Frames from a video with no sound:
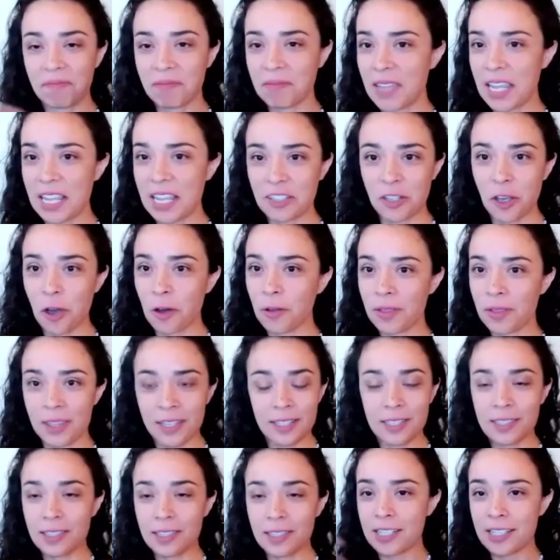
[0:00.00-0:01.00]

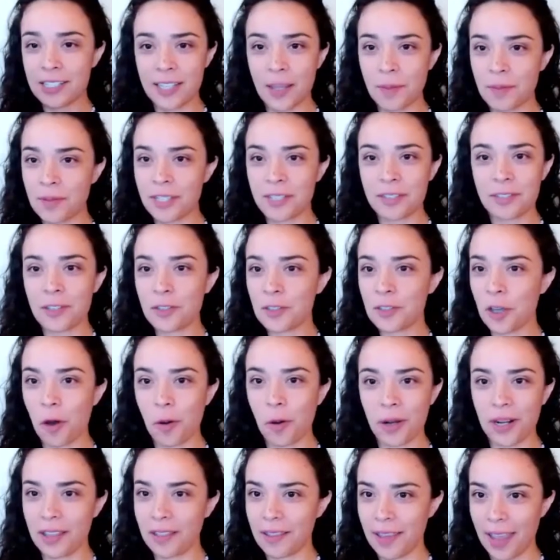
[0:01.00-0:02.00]
The substance is
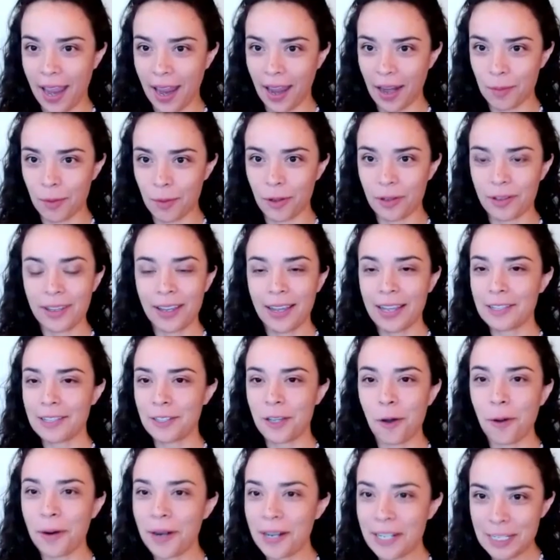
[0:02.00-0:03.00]
going in the animal. It's
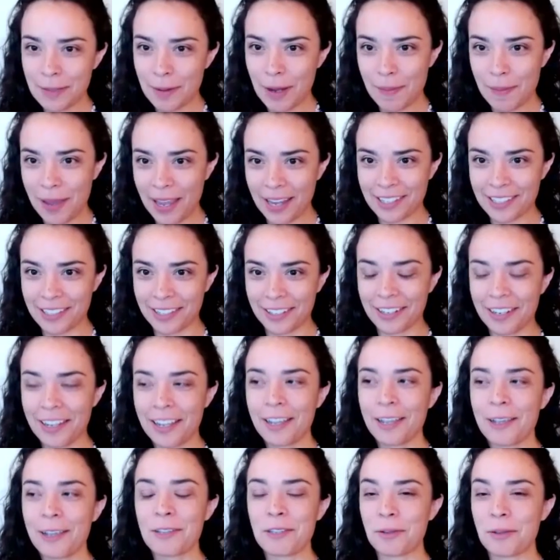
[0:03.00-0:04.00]
going into my patient.
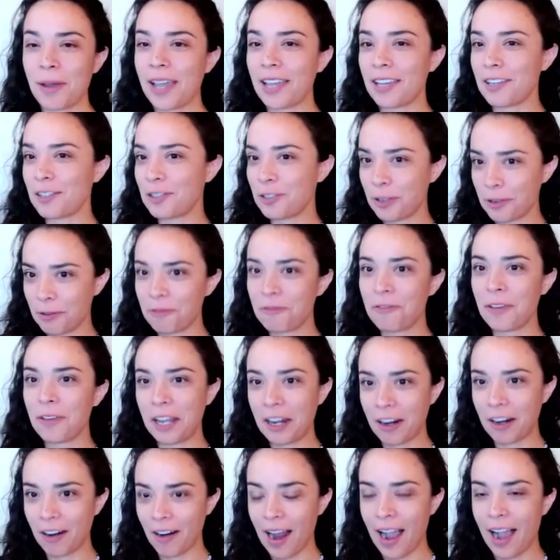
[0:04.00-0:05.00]
So I should
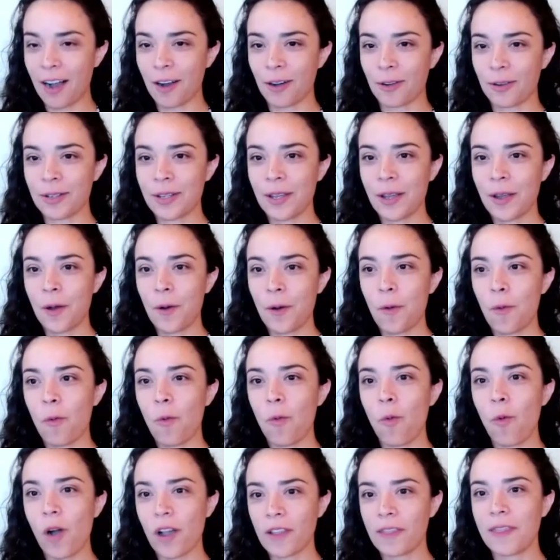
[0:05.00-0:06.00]
figure out
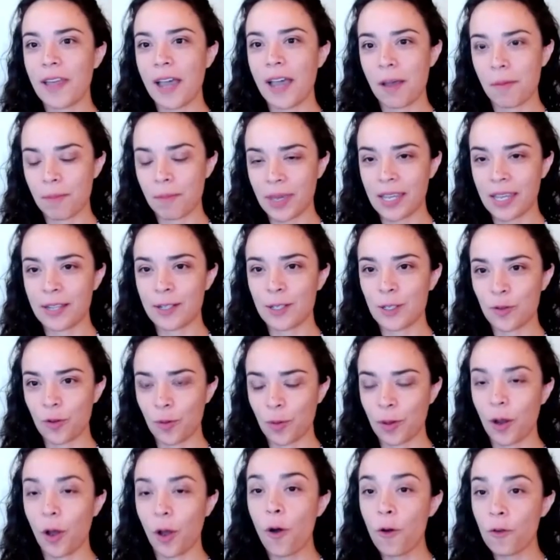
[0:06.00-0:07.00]
what that means from
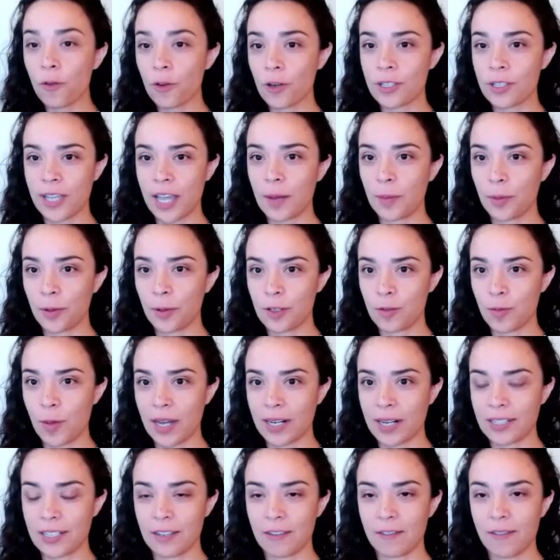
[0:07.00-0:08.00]
an oversight
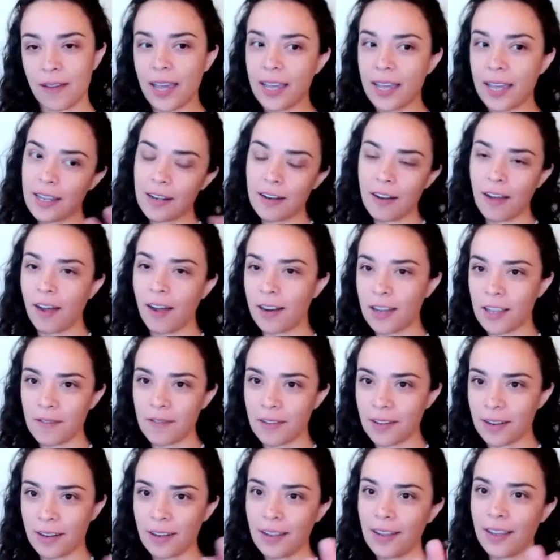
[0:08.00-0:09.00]
perspective. I cannot
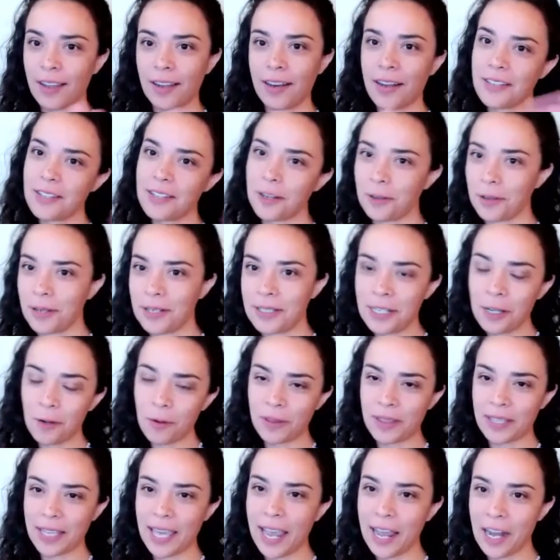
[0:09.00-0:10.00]
even necessarily deal
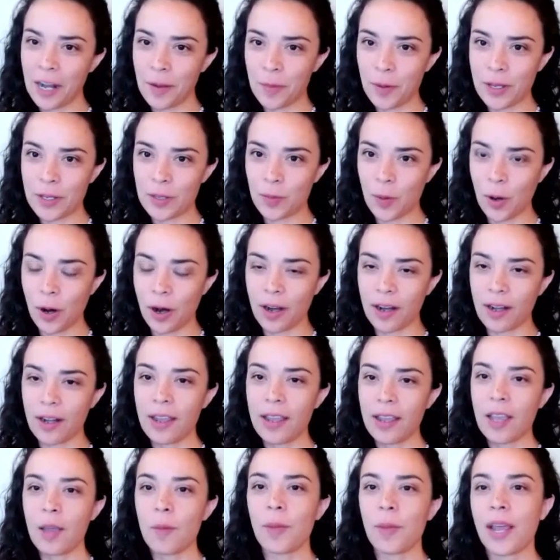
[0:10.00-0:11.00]
with the cannabis part,
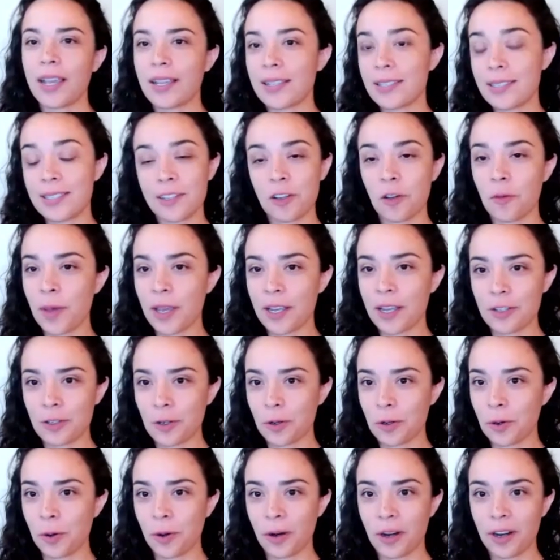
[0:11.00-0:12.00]
but I can still make
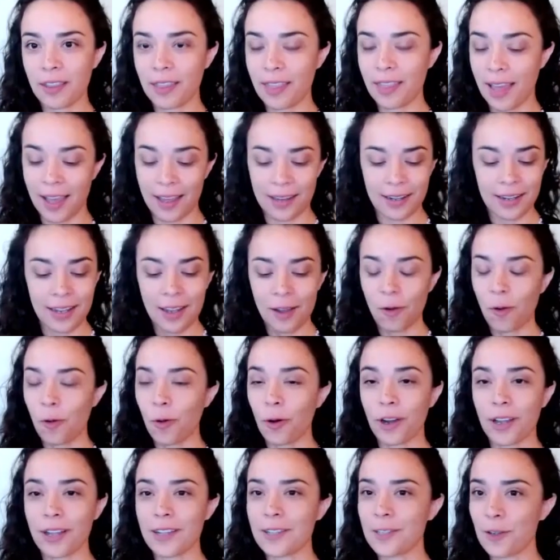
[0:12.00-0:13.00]
sure that
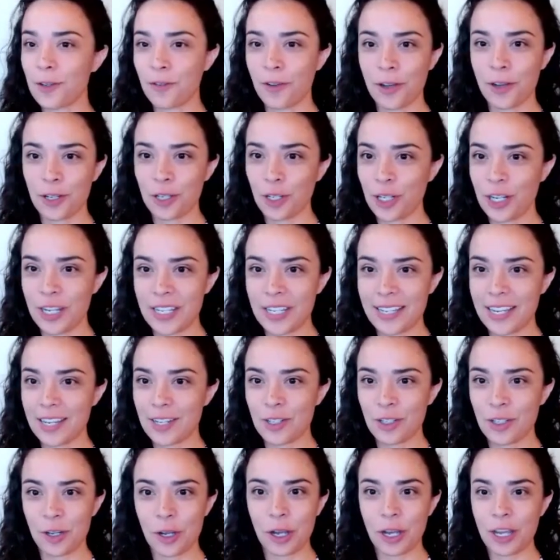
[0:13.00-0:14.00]
organs are functioning as they
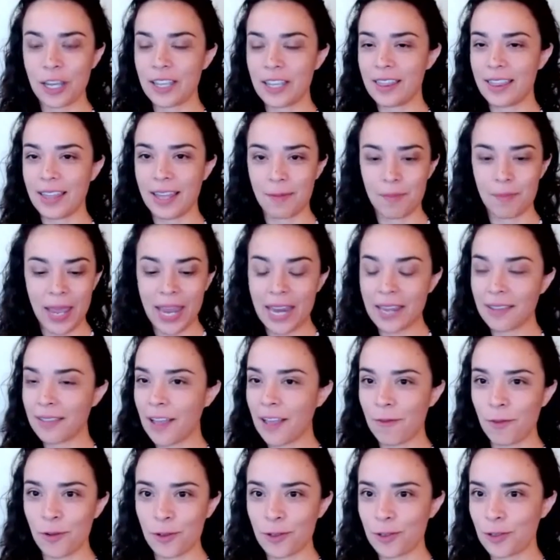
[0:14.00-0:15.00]
should, that pain
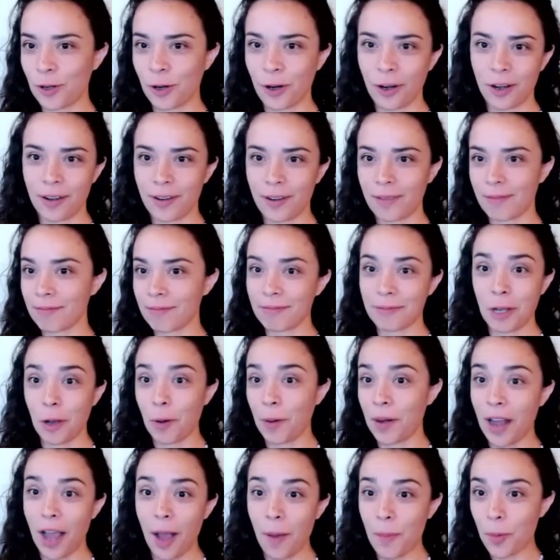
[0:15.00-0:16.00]
levels are
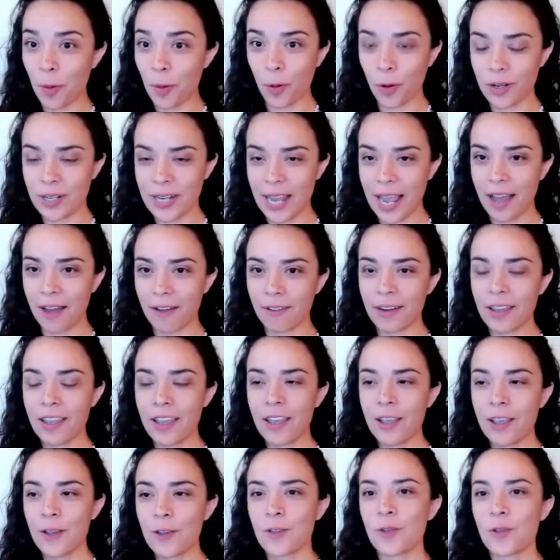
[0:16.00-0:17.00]
going up or down.
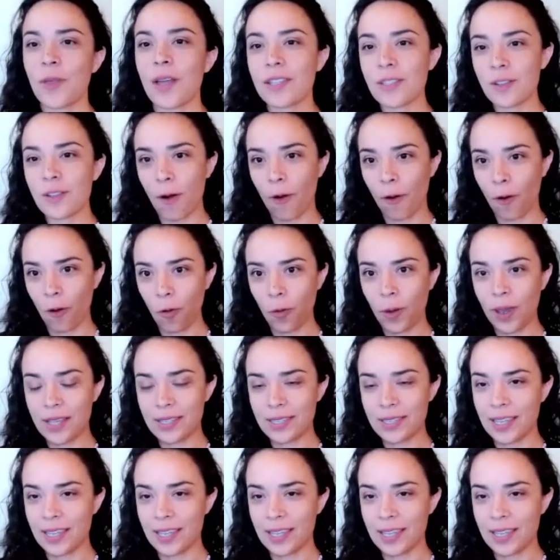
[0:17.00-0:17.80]
So that's always